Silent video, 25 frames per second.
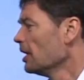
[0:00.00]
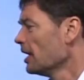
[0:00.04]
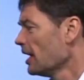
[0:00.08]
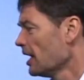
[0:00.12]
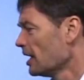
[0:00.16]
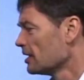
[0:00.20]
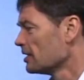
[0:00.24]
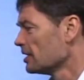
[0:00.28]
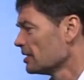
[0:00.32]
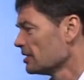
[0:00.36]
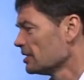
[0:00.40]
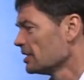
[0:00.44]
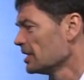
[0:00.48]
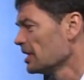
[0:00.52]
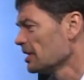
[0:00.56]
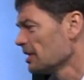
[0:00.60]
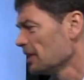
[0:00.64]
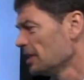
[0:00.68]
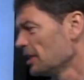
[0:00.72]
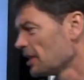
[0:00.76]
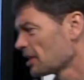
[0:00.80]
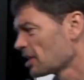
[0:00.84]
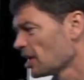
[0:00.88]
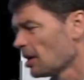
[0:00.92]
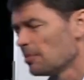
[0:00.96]
and
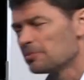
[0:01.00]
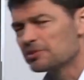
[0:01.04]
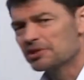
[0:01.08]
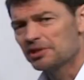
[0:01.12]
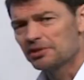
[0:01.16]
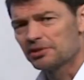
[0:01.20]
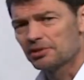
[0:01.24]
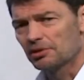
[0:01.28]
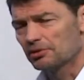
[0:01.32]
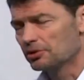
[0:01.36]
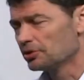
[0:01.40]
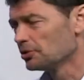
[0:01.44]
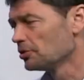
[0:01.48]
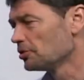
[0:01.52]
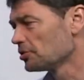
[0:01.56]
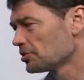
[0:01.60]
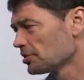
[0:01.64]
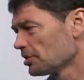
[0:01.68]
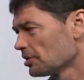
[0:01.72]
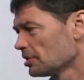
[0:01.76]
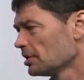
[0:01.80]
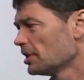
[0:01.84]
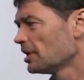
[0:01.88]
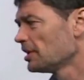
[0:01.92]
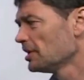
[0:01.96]
here comes the
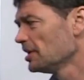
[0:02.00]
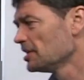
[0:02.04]
solution.